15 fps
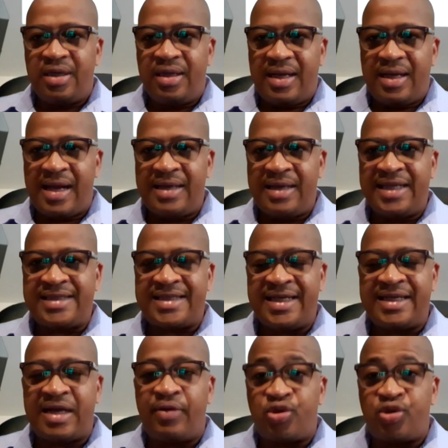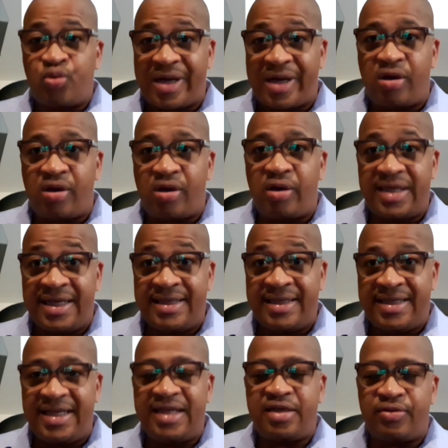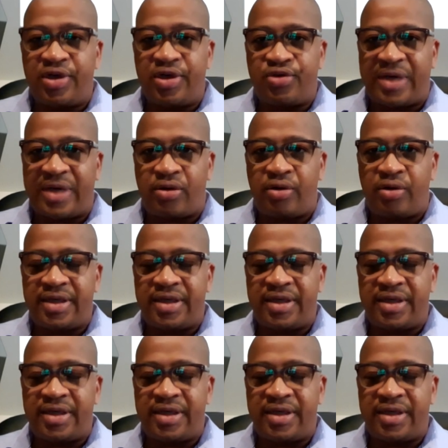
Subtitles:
And they say that was record. Indeed, it was record.